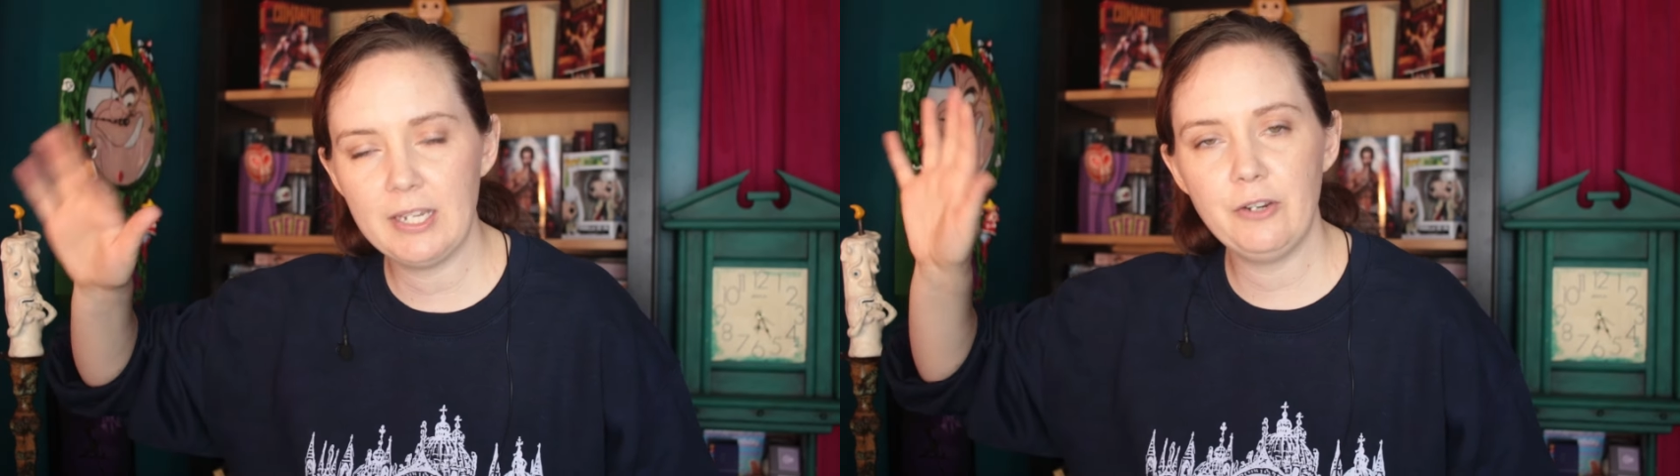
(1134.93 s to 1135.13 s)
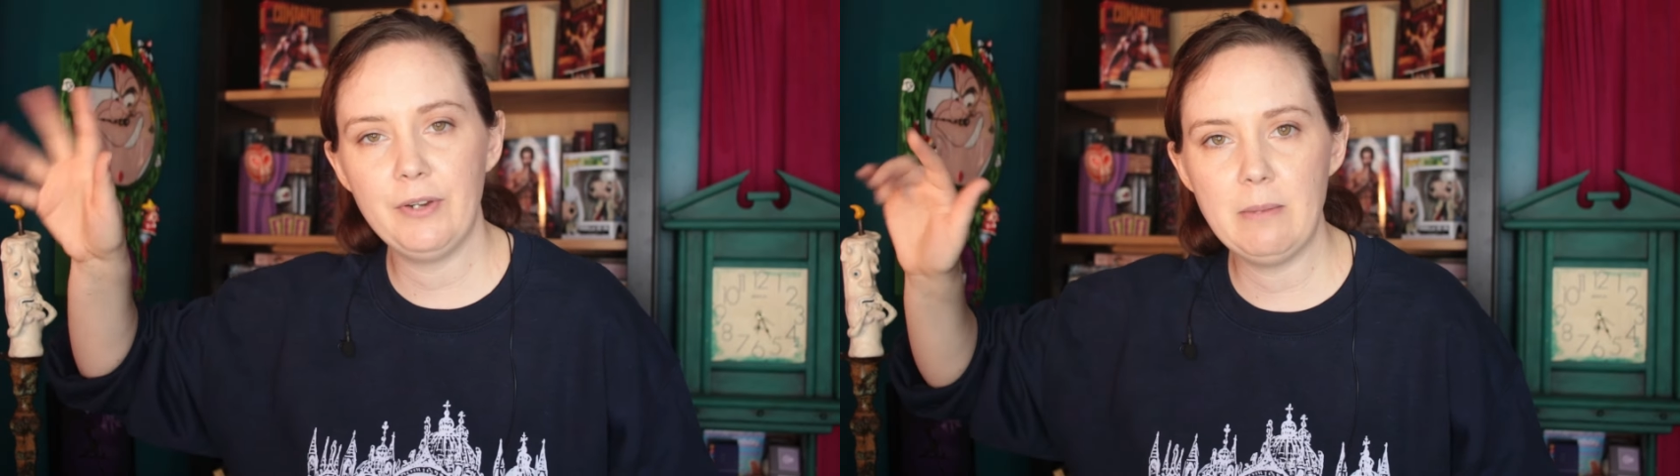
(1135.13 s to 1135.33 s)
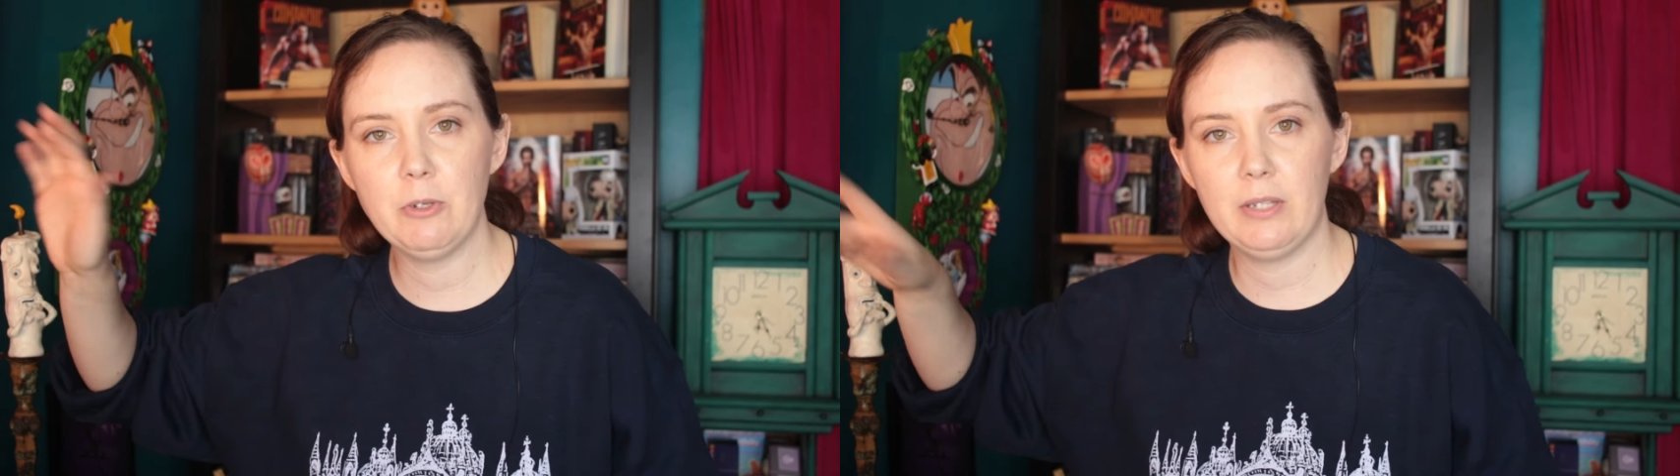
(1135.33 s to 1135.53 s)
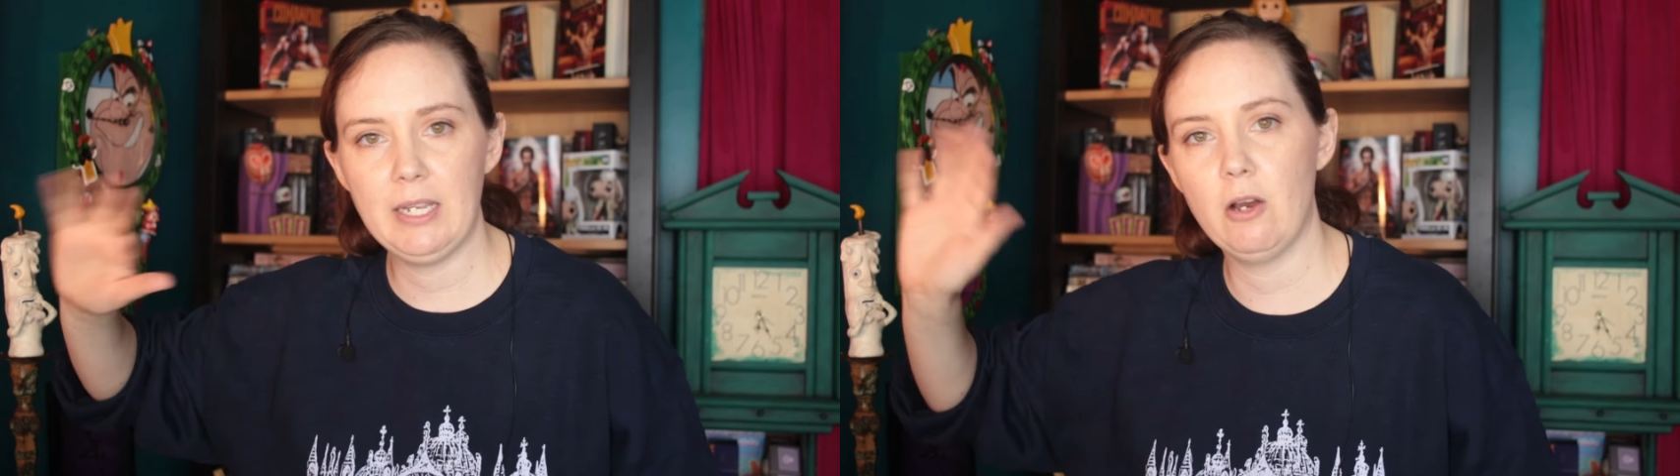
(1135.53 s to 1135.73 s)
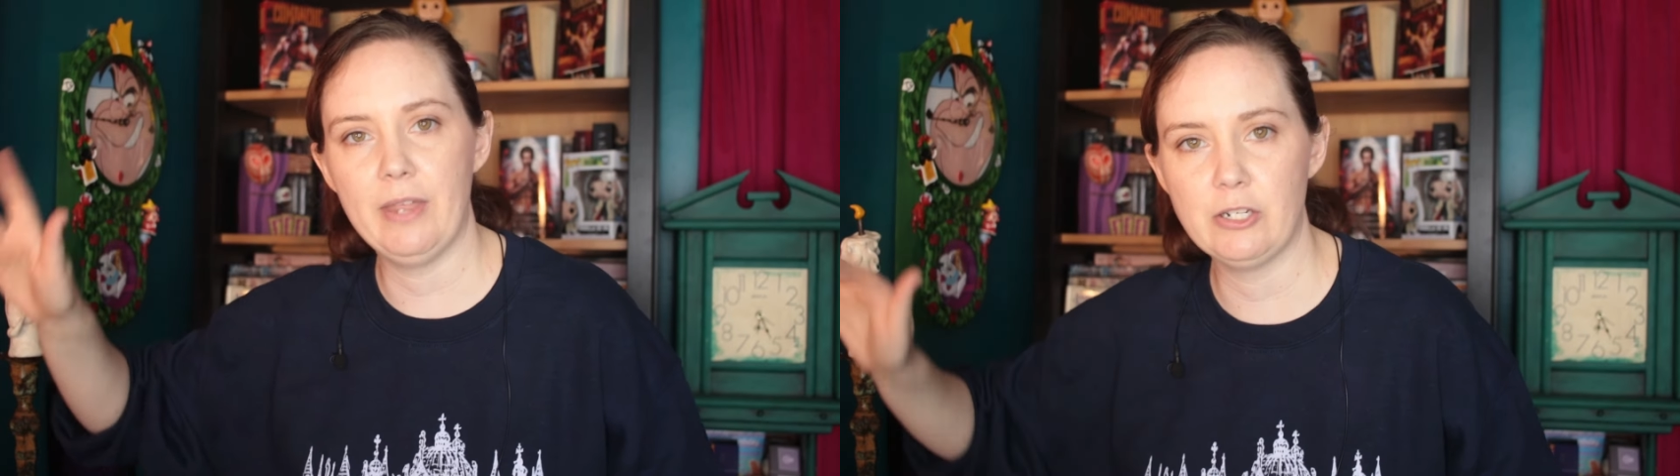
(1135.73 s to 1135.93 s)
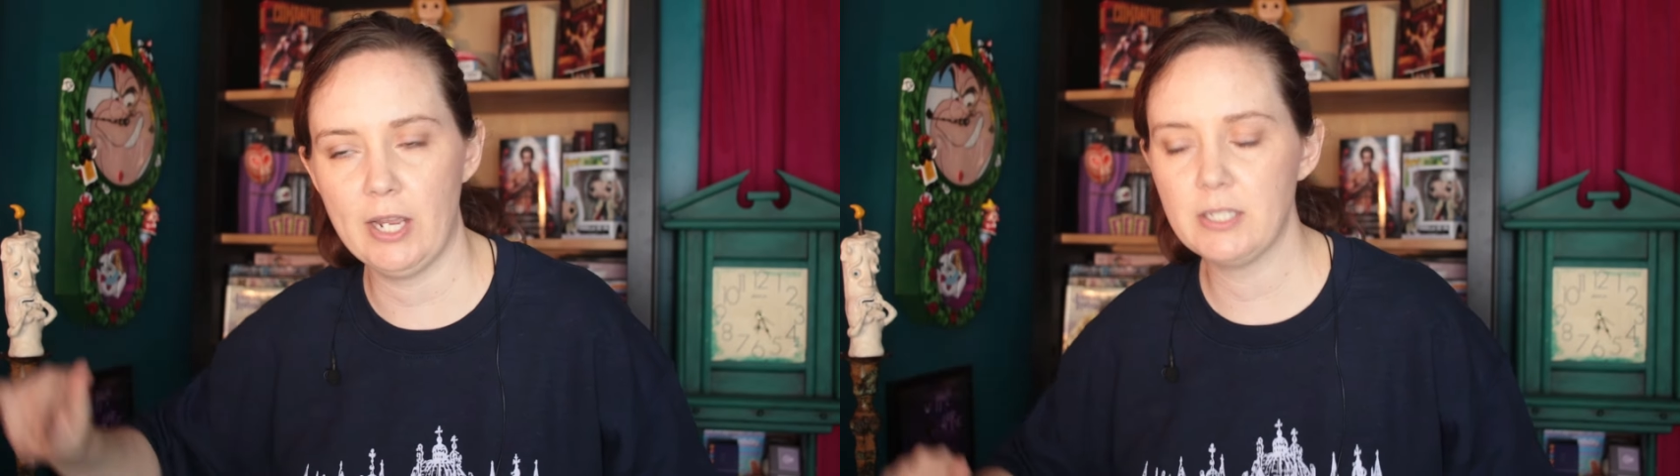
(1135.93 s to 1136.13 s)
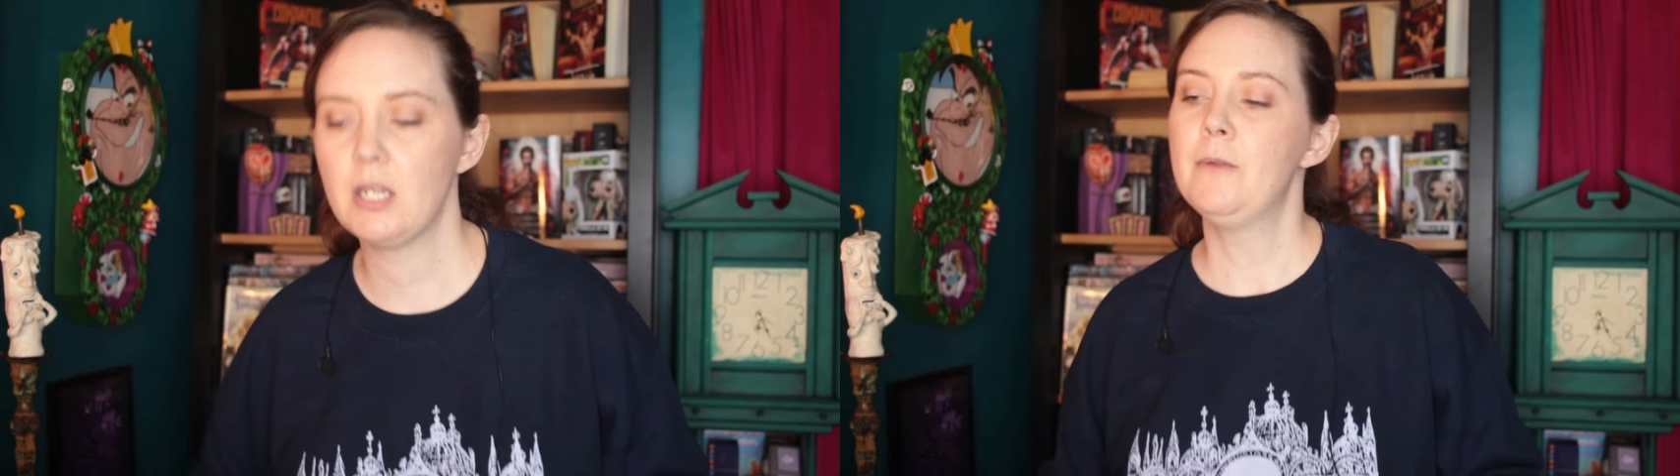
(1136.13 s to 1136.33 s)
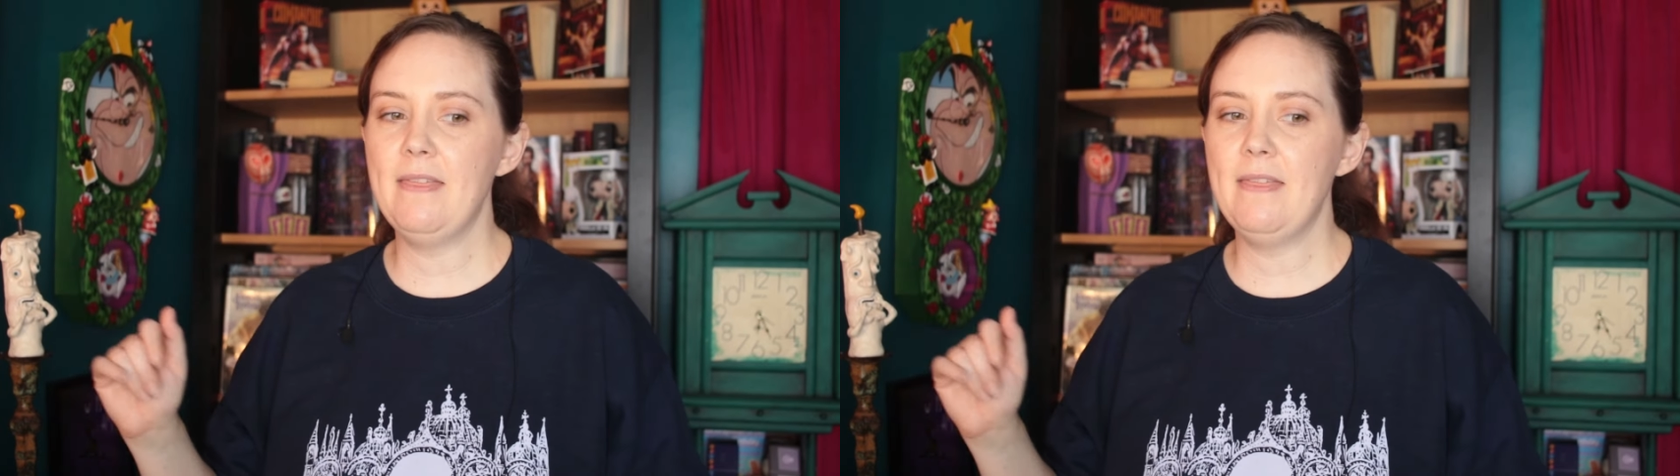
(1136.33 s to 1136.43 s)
like your name, your link, all that jazz.